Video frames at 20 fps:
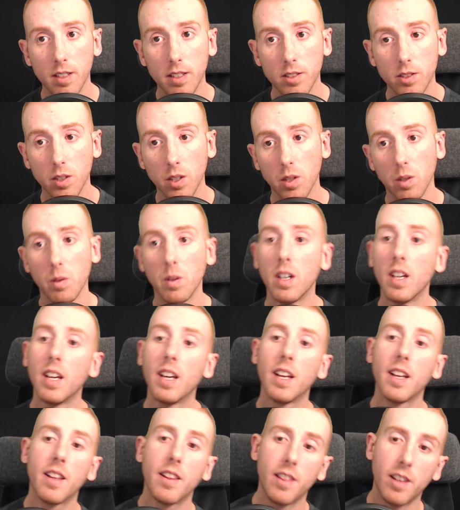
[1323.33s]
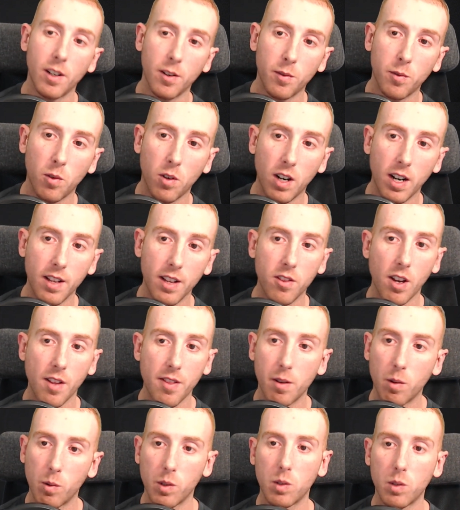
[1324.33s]
So therefore I
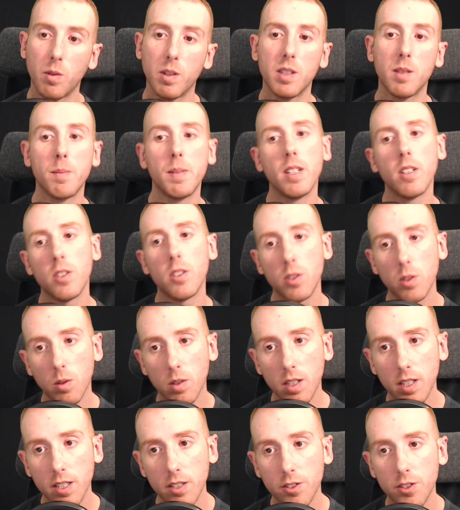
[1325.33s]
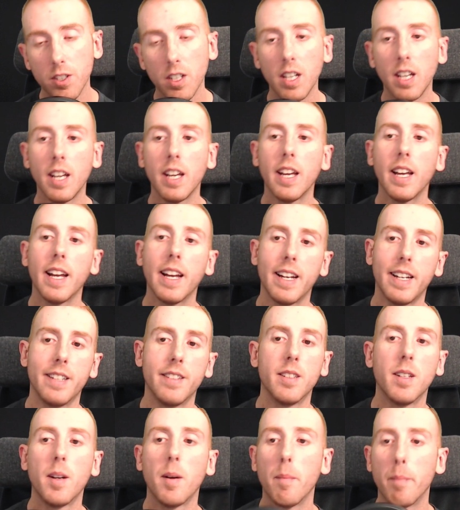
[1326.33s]
thought there was going to be a shortage,
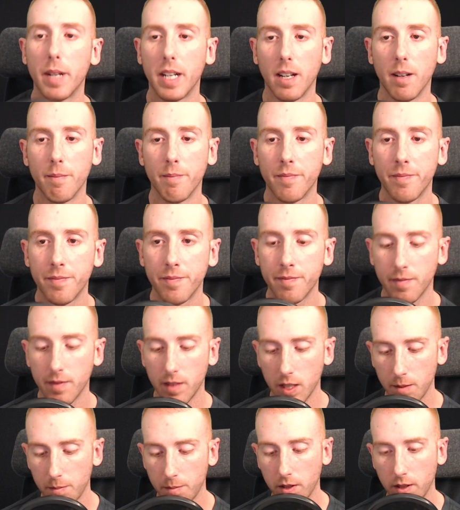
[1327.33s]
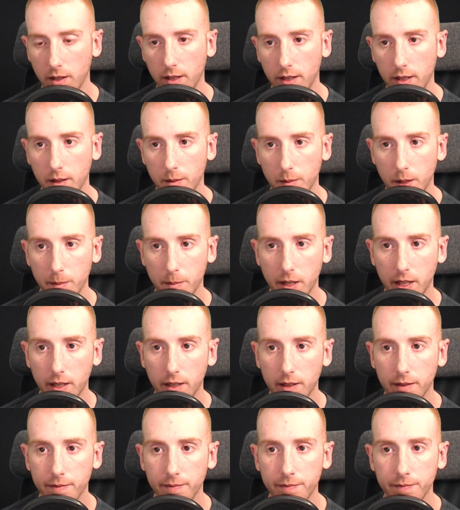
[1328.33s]
and bam. Oh, sorry, I hit my mic.
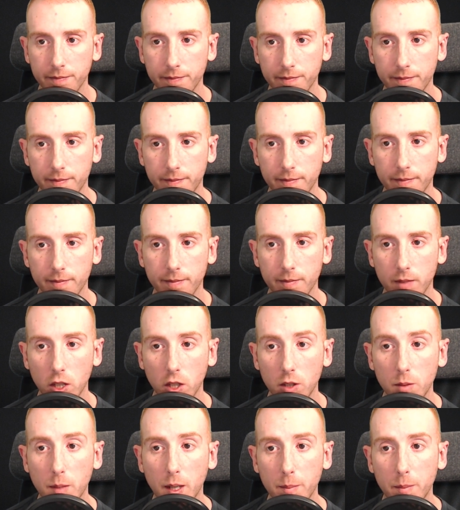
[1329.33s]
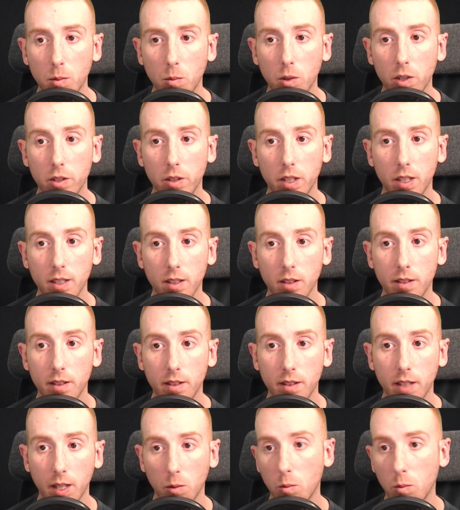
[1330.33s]
So you might be wondering
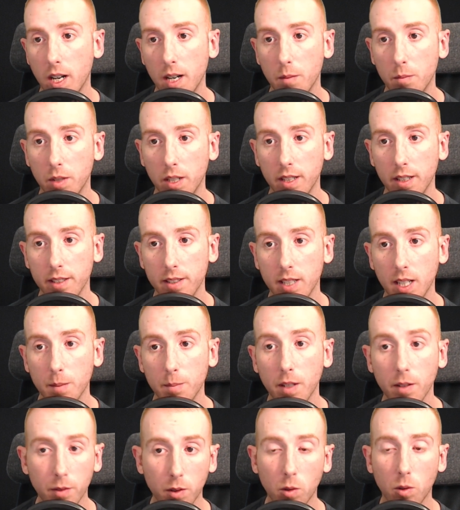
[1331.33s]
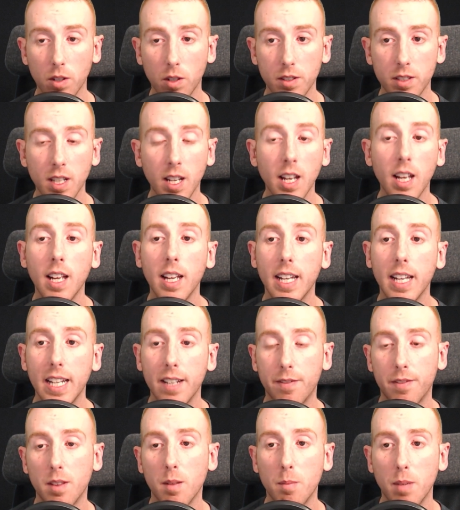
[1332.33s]
like why I'm bringing this up. Of course,
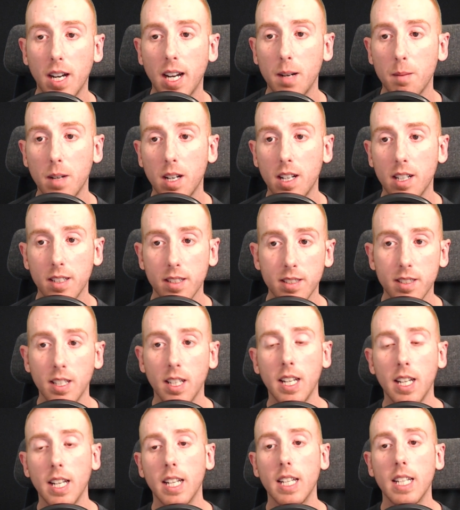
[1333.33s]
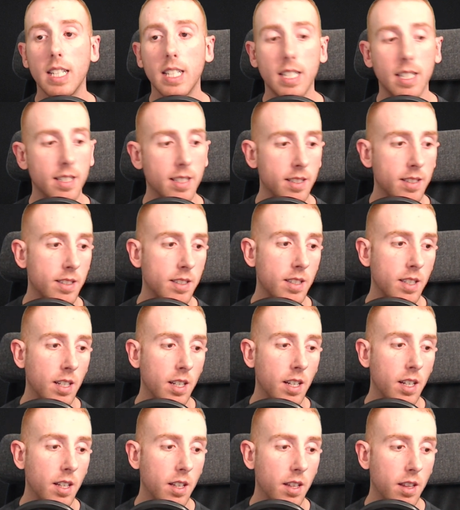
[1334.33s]
if the buy box is
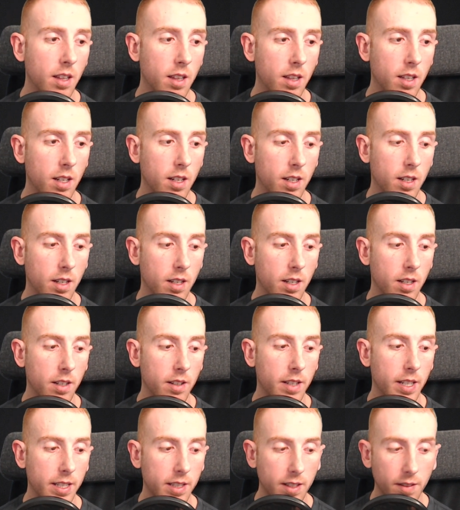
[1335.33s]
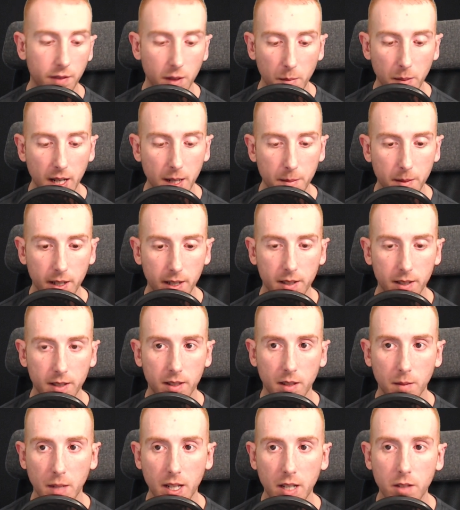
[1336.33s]
if the buy box,
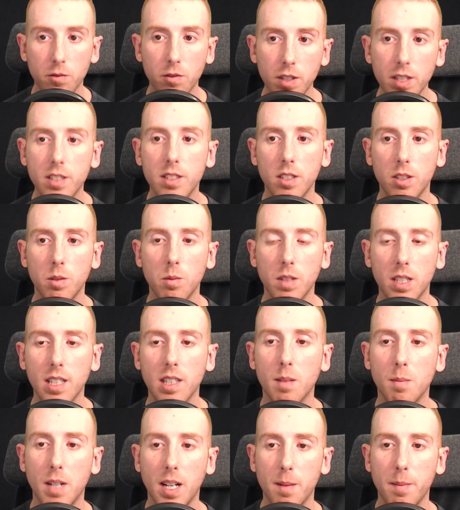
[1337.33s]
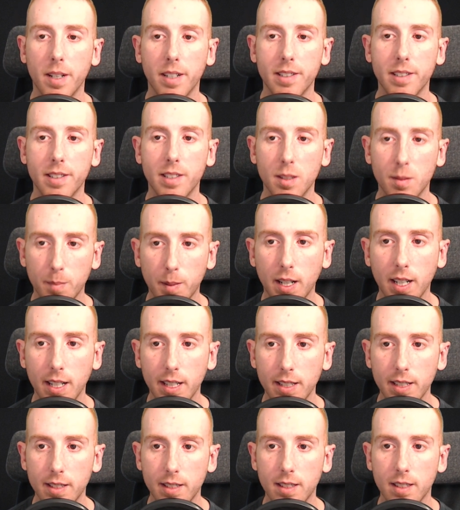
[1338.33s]
the main reason you would get the buy box is
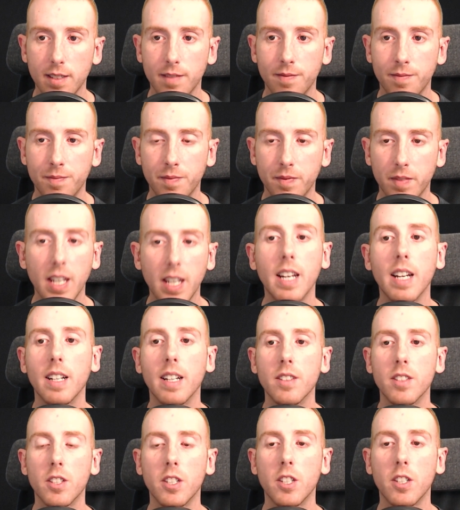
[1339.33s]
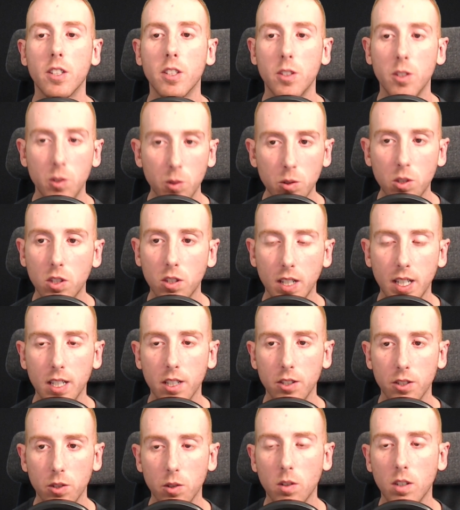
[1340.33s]
price, and you create a
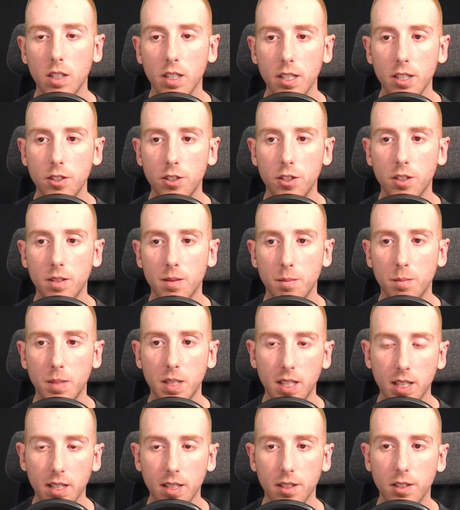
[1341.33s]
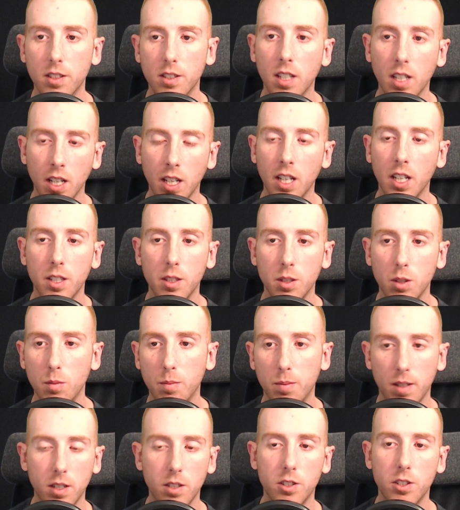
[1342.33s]
shortage because you
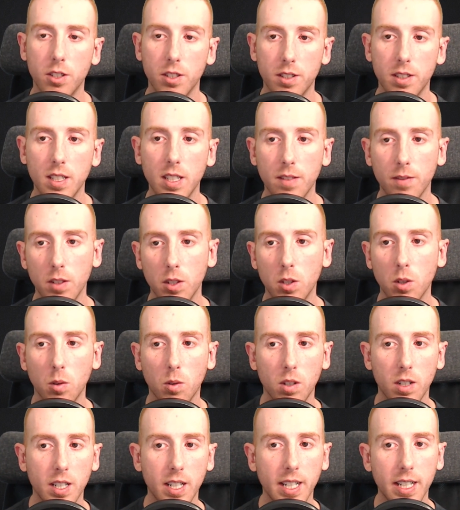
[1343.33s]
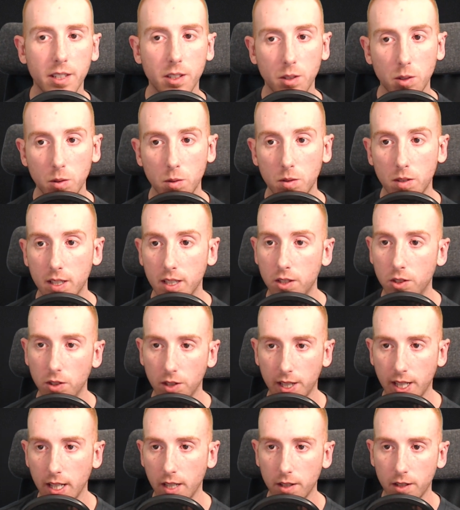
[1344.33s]
purchased the inventory and you did your
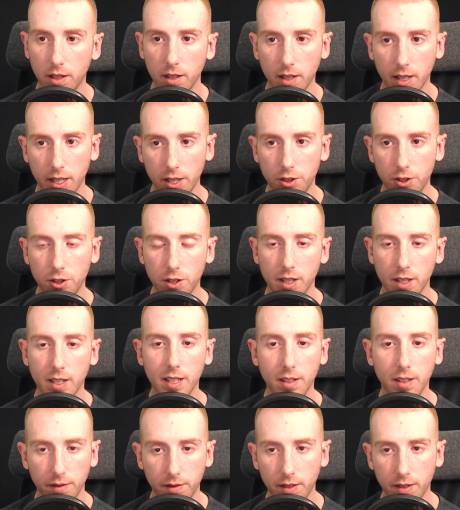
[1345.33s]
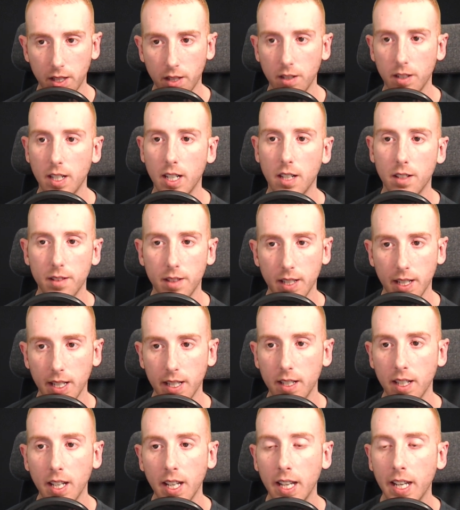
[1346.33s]
calculation and figured out that
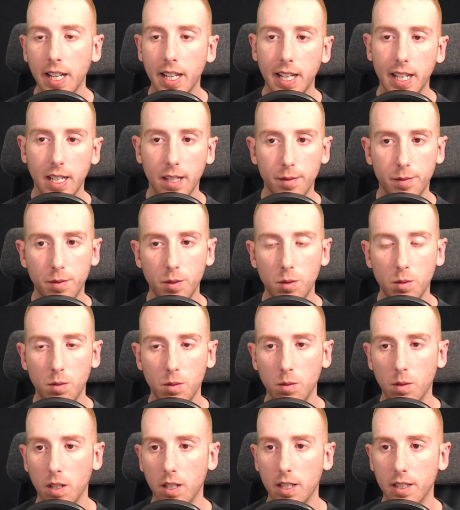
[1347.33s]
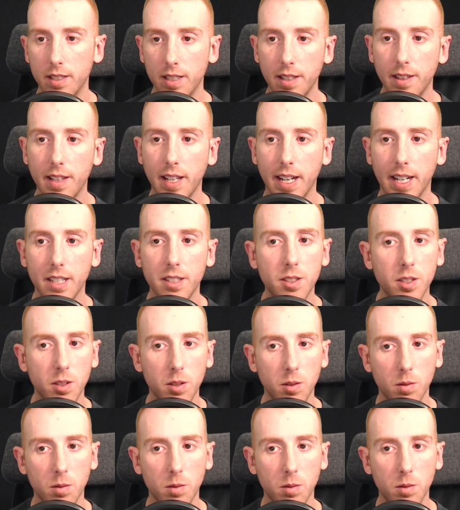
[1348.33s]
if you did that,